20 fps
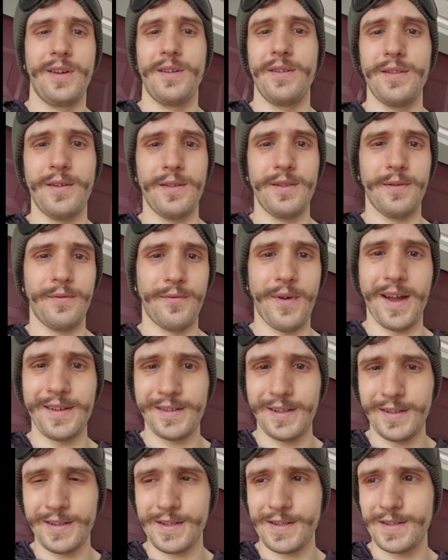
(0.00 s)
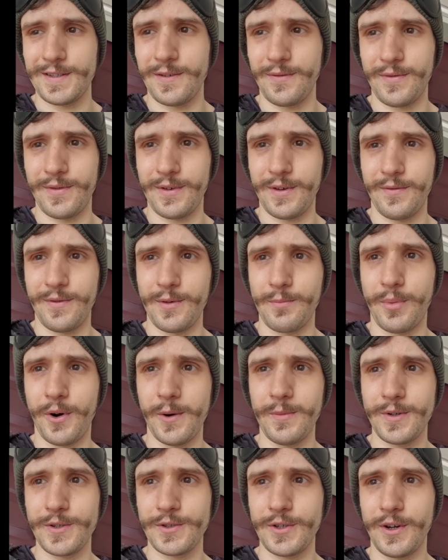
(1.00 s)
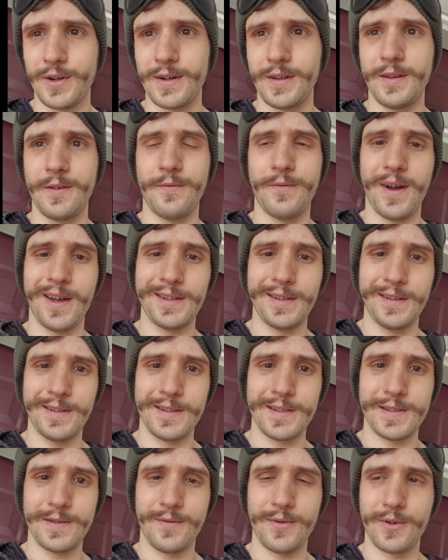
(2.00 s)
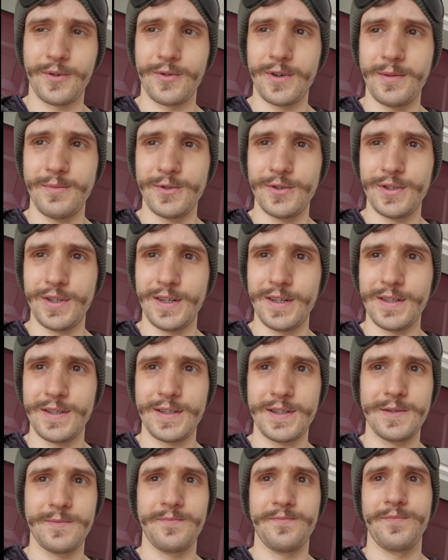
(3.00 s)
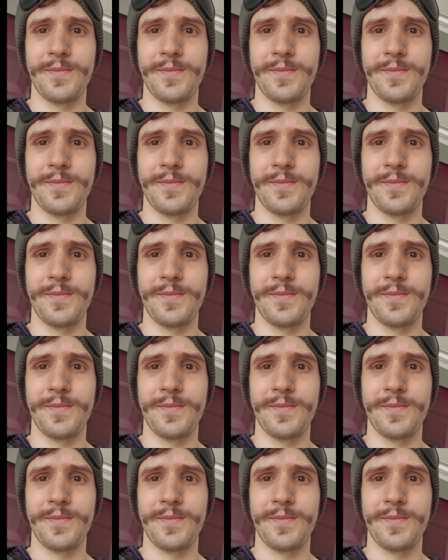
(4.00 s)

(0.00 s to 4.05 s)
The fattiness of the Parmesan and the fattiness of the cream cheese